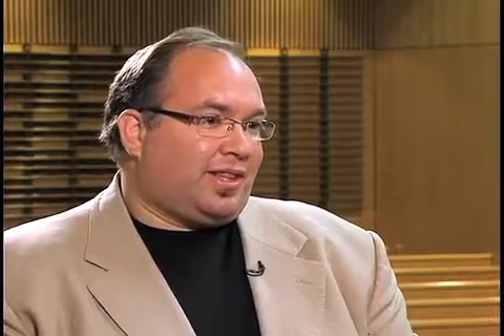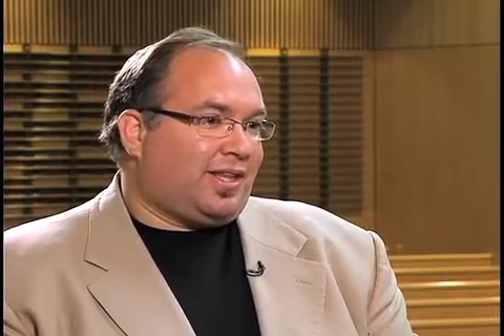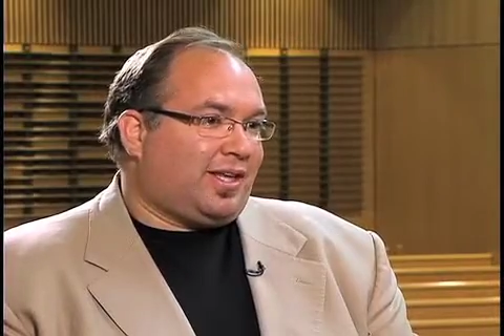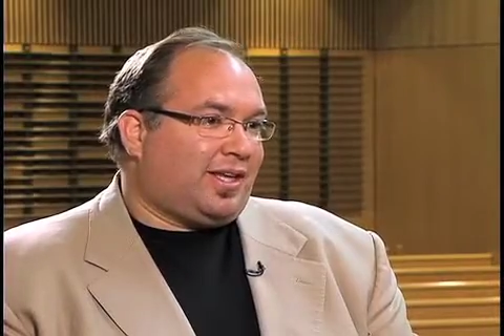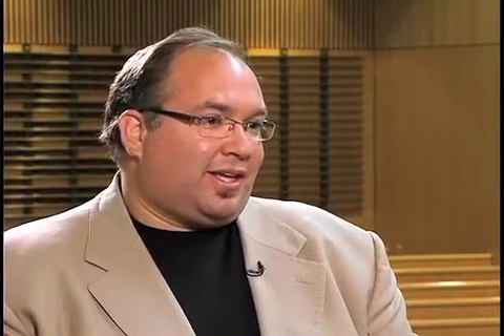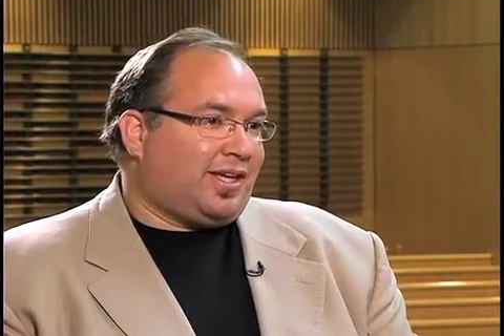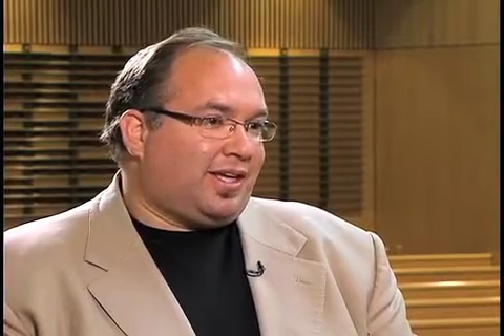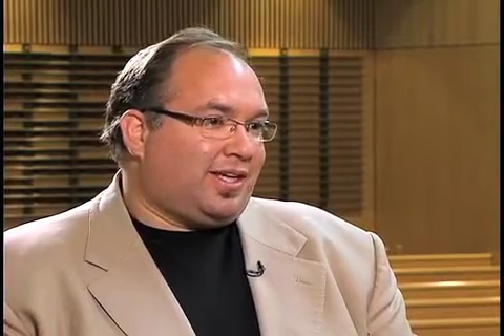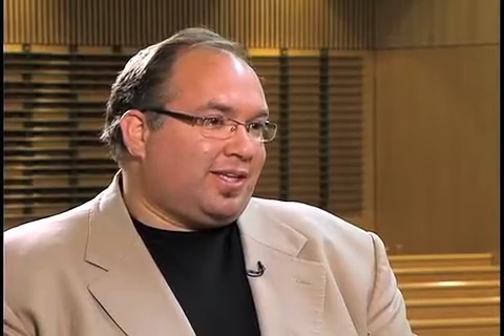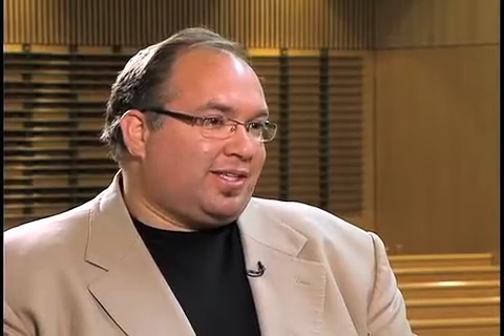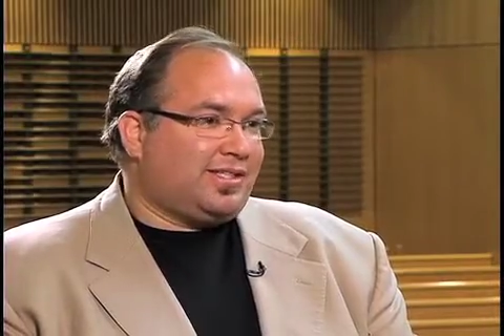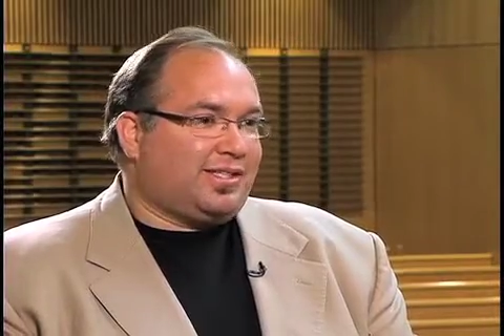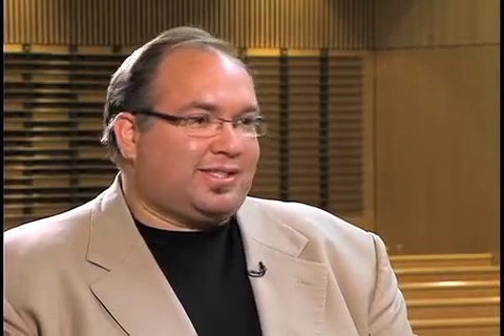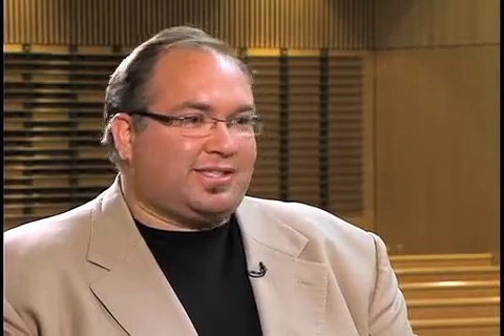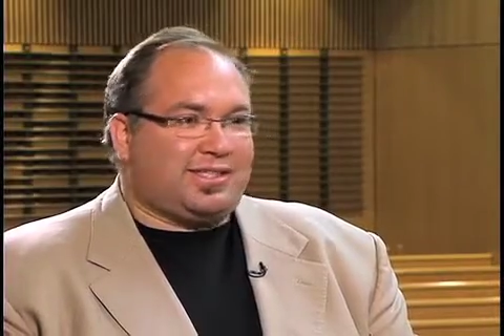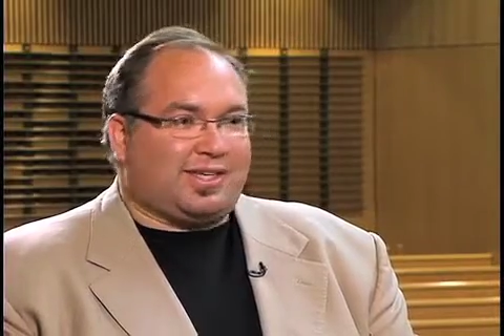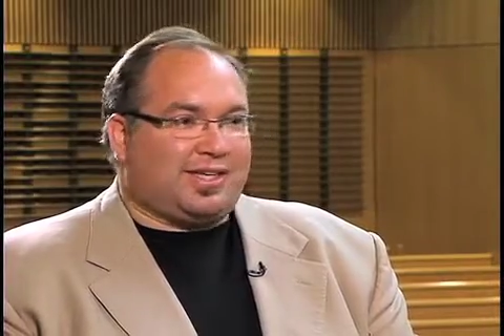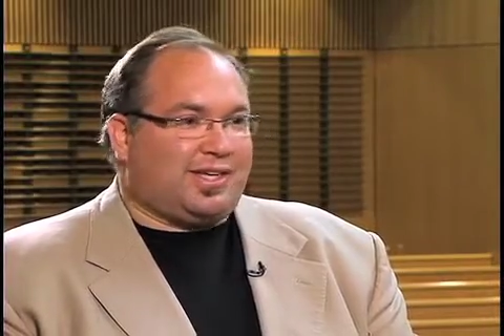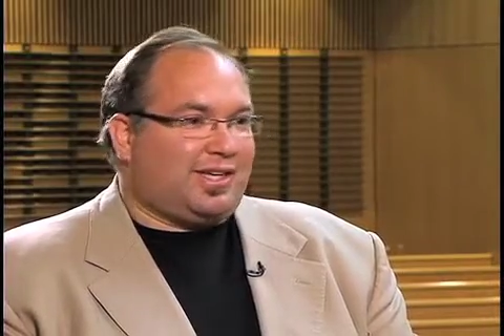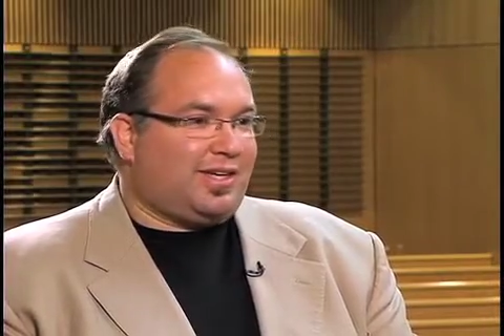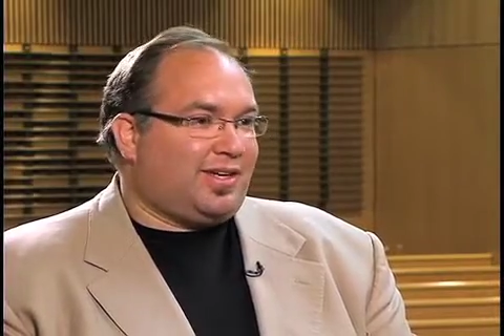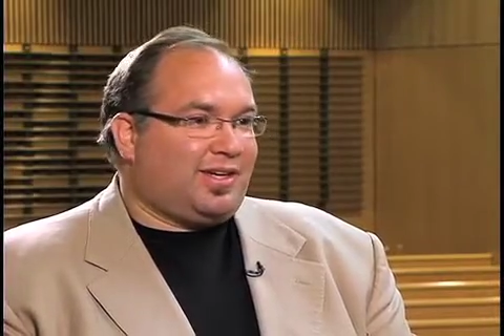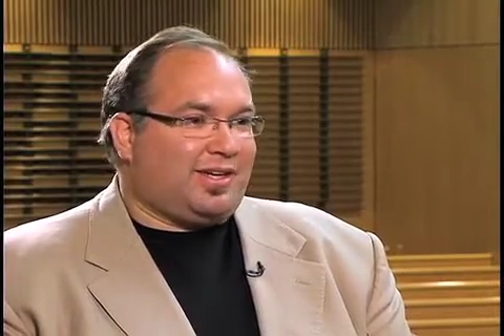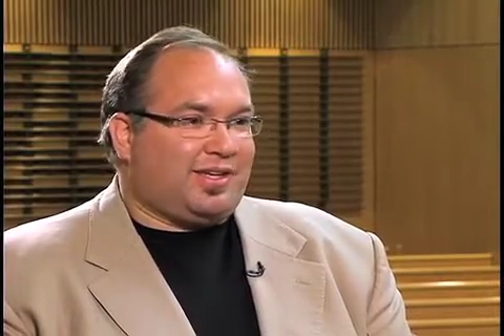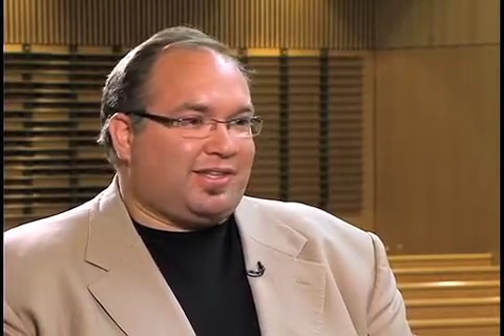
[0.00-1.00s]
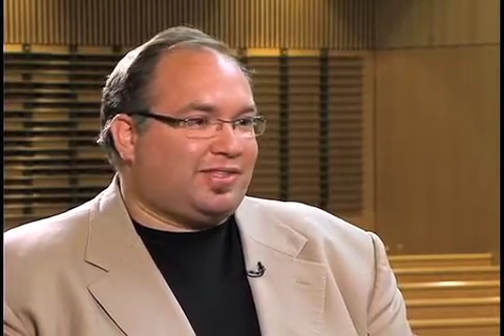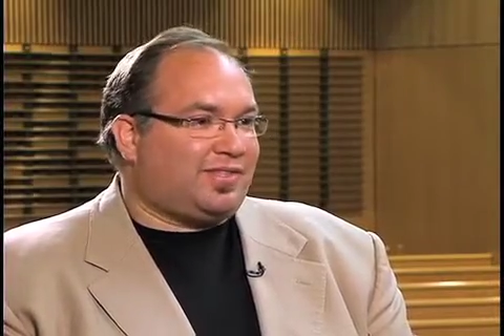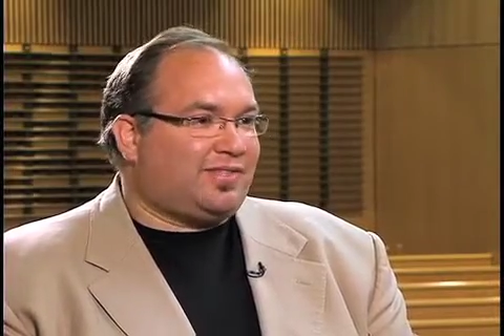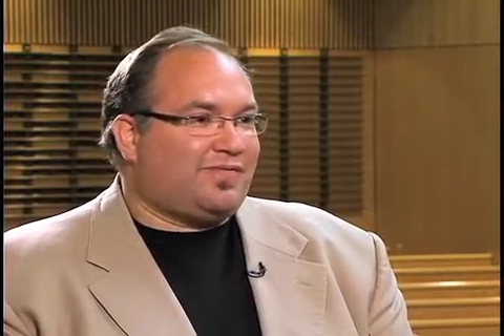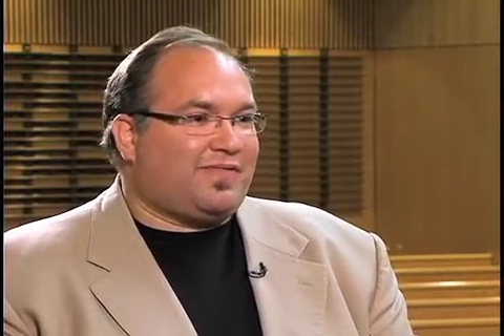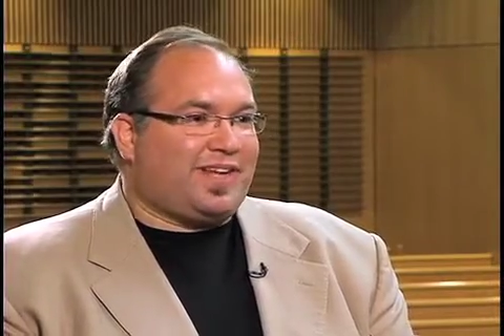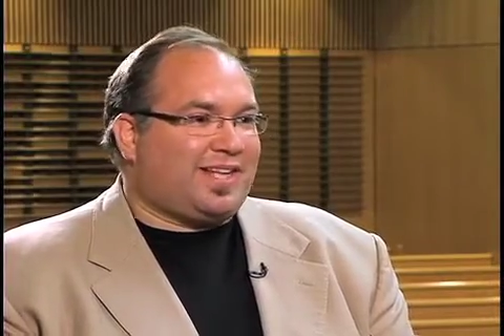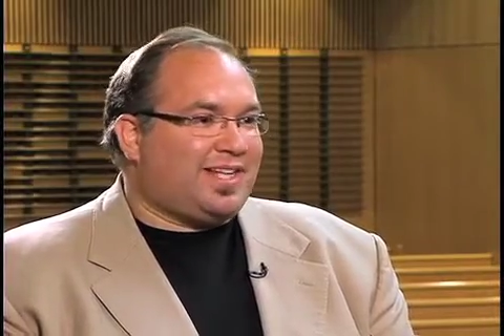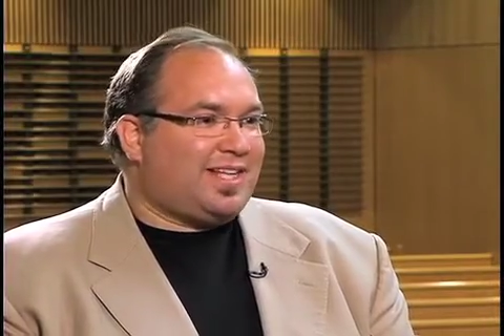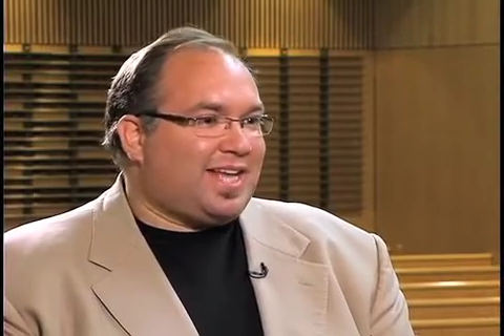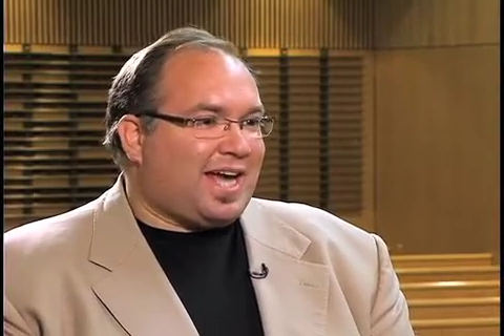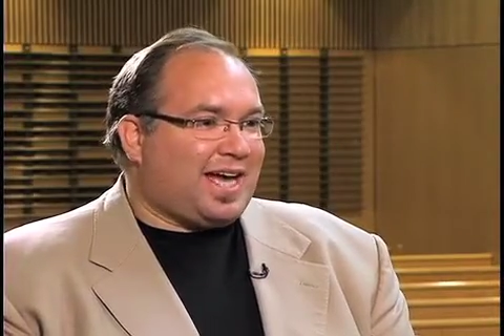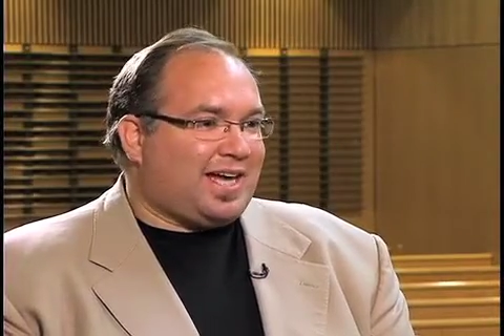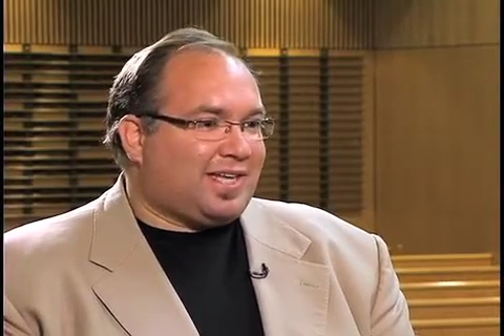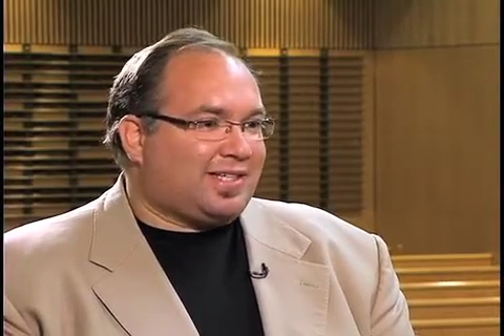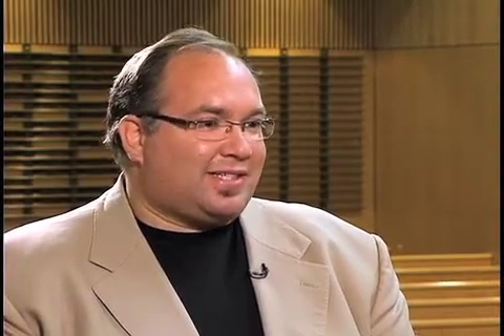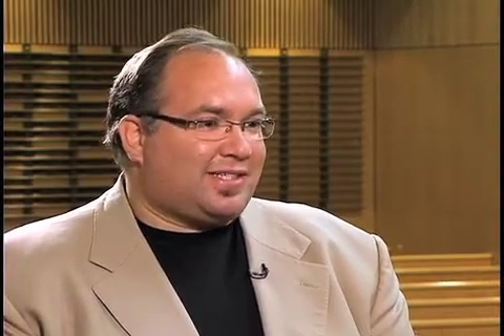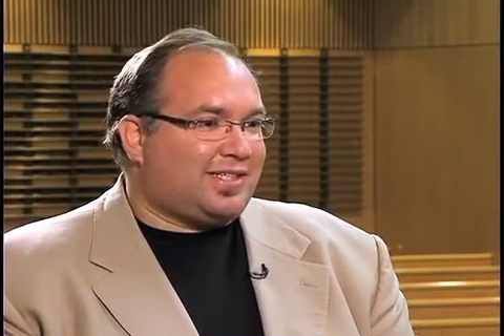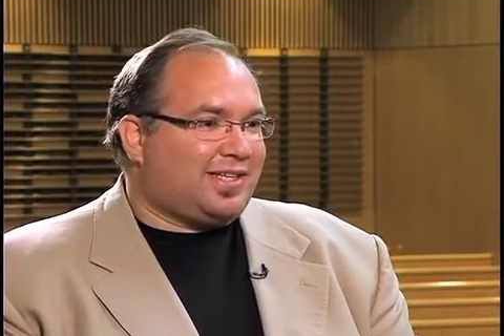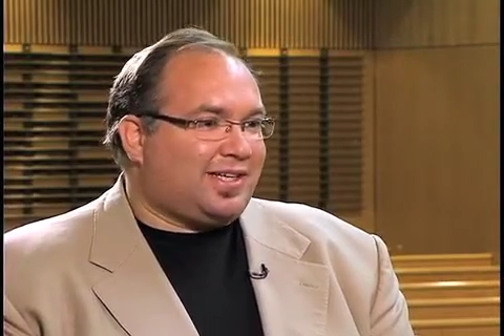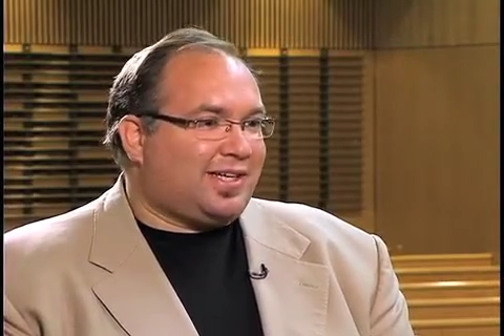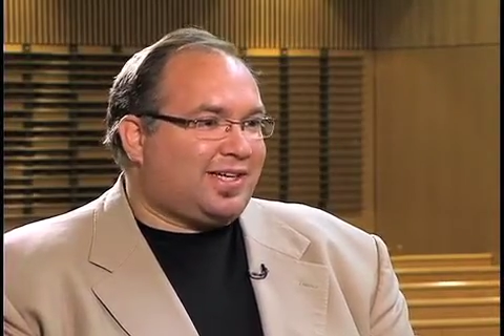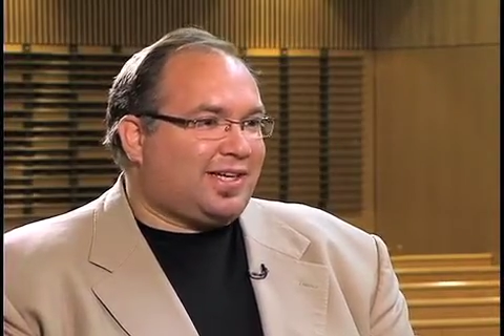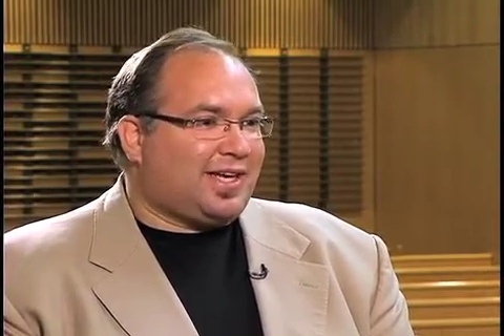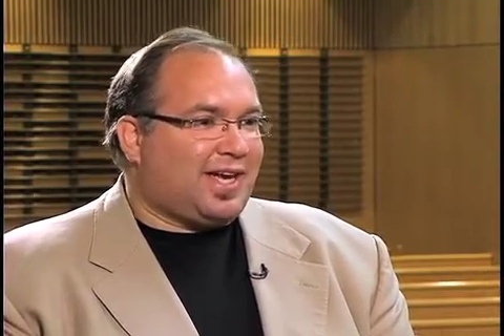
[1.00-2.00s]
think yes. he's uh, he's
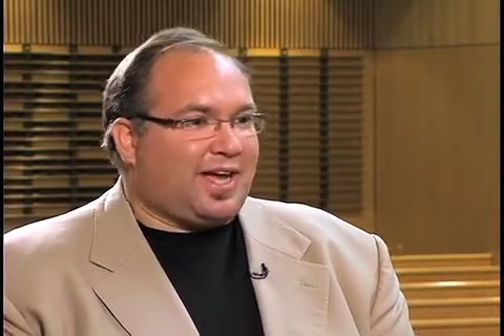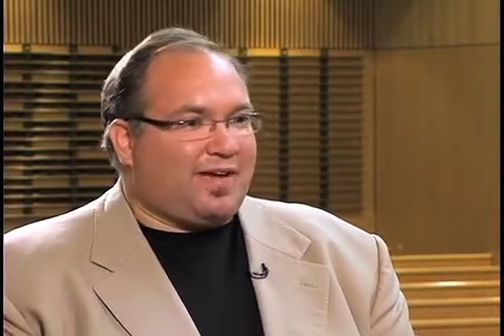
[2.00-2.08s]
fantastic.